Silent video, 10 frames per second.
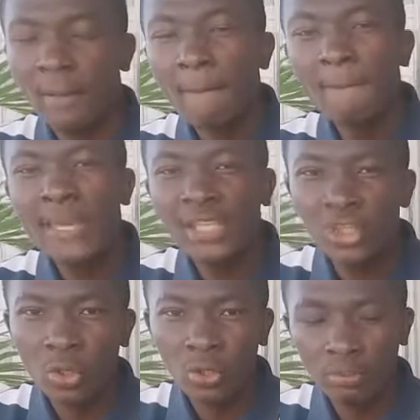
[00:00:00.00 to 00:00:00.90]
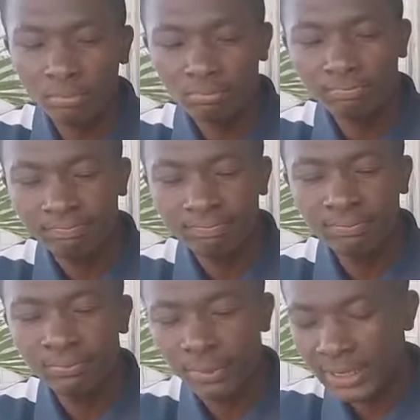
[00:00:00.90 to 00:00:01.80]
major,
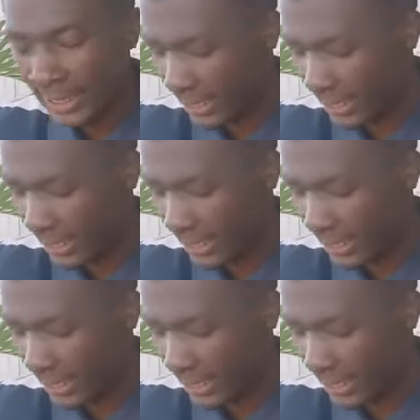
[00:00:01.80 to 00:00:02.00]
which